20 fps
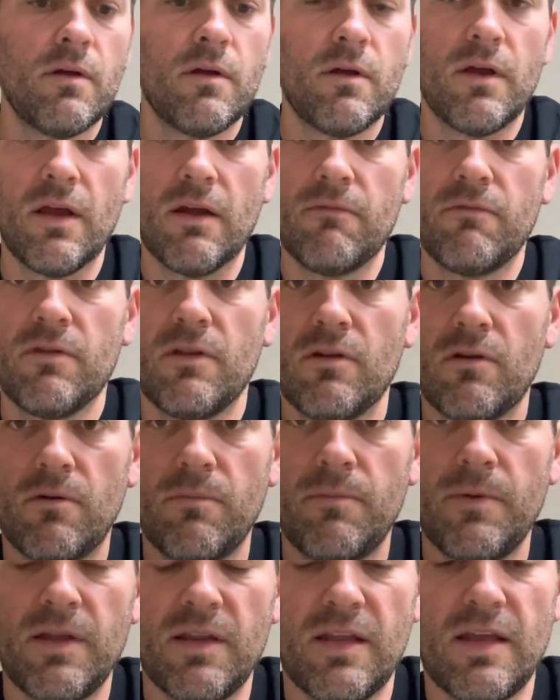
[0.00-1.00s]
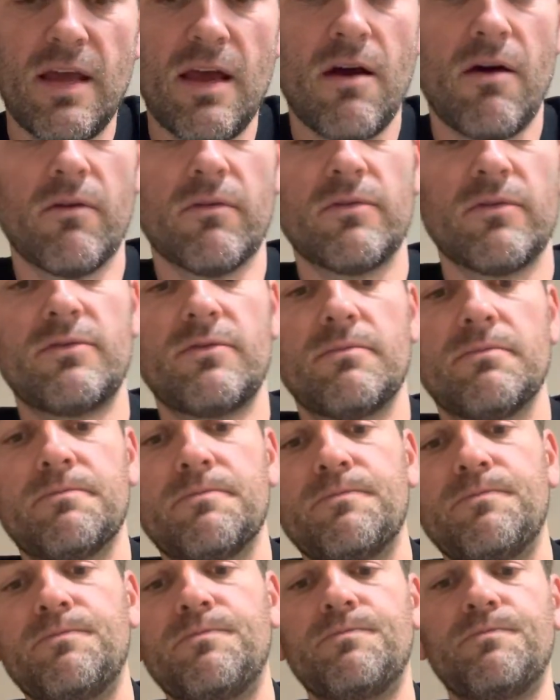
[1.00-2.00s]
Every little bit counts,
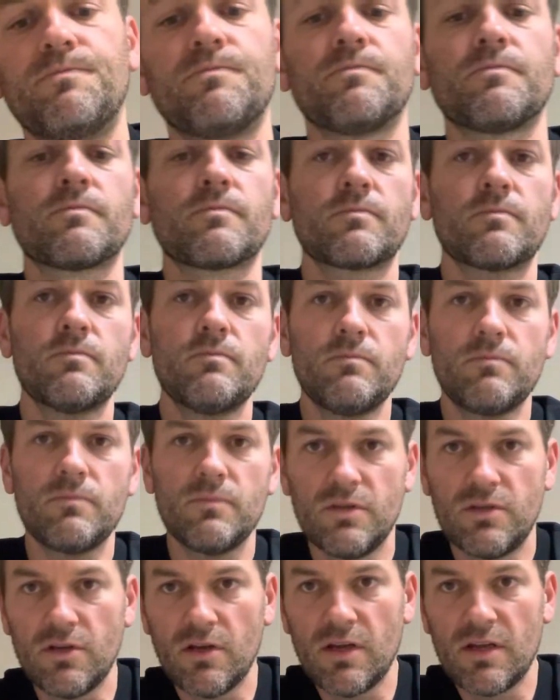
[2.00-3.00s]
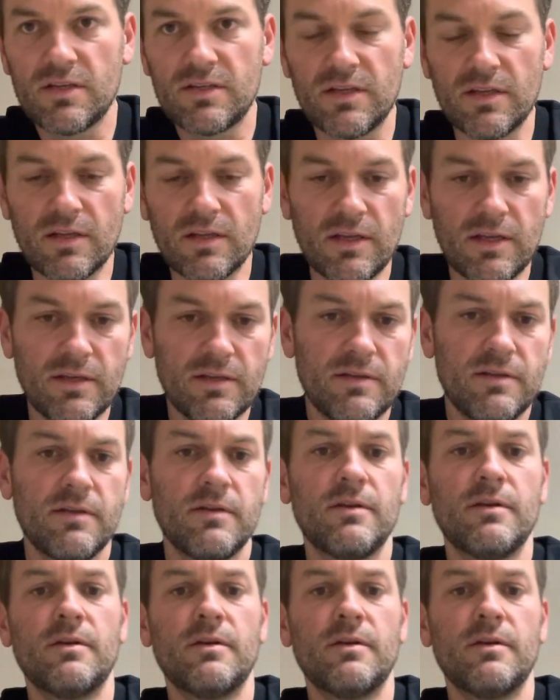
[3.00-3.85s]
to us at least.